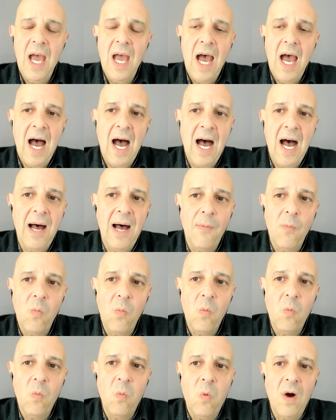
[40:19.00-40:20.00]

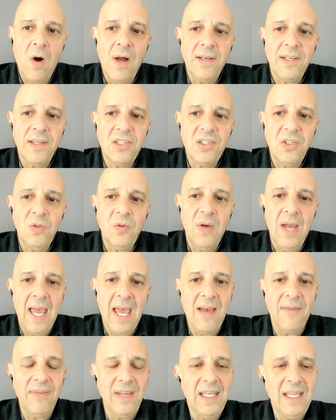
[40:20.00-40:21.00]
want to
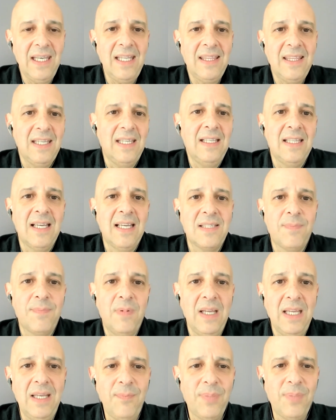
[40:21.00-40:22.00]
have anything that's
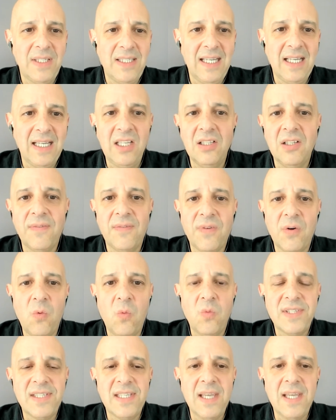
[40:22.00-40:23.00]
in particular
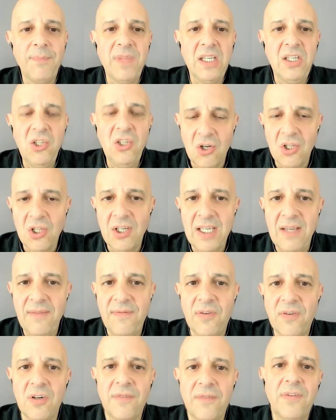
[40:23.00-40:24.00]
for something you're looking
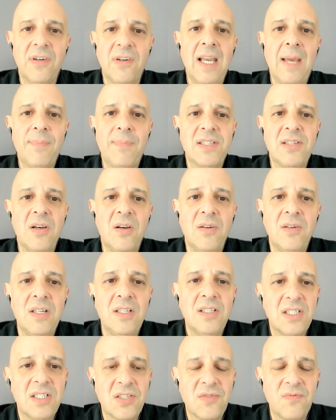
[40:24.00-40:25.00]
for an episode,
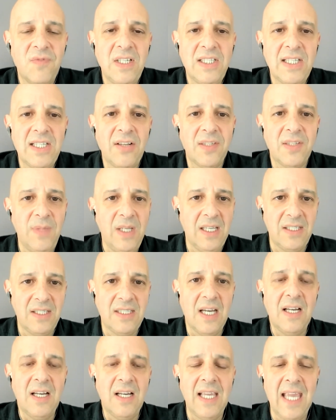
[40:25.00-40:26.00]
just reach out to me at
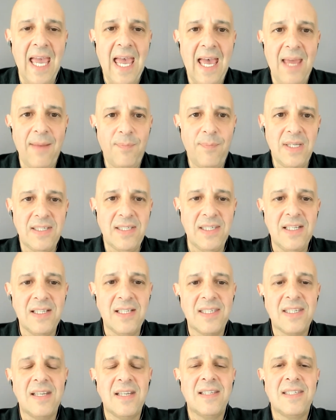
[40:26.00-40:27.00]

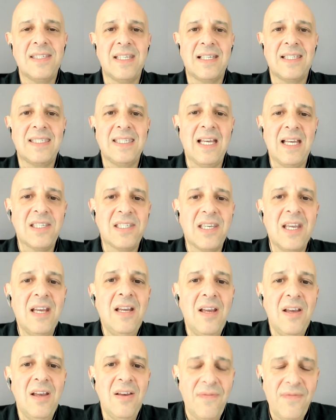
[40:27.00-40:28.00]

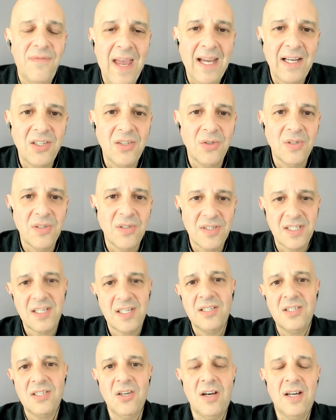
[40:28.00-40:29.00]

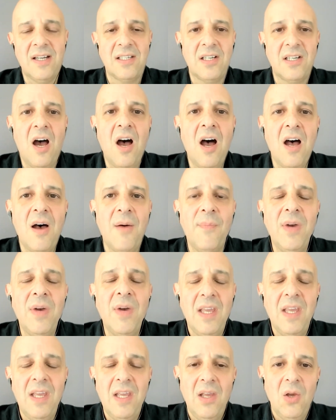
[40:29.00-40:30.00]
doug@businesssuccessfactors.com
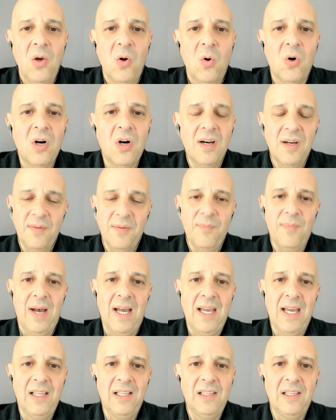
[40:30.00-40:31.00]
or
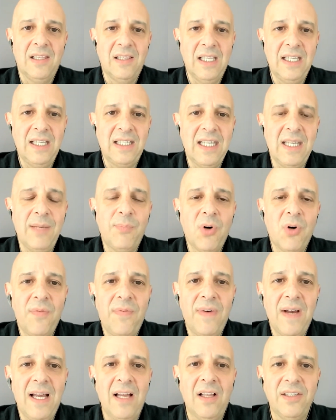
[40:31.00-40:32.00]
my LinkedIn
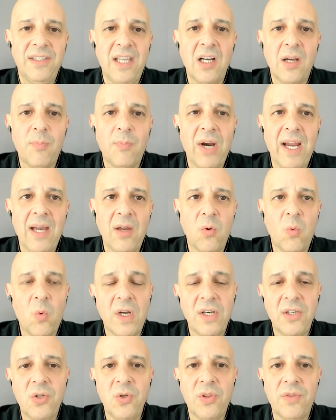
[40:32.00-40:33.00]
profile, Doug Brown
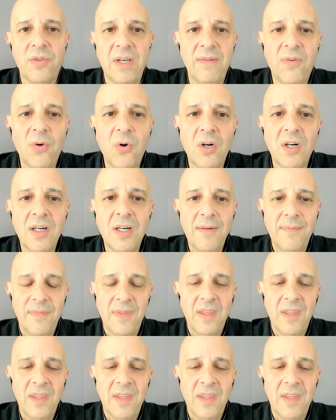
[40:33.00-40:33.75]
1234.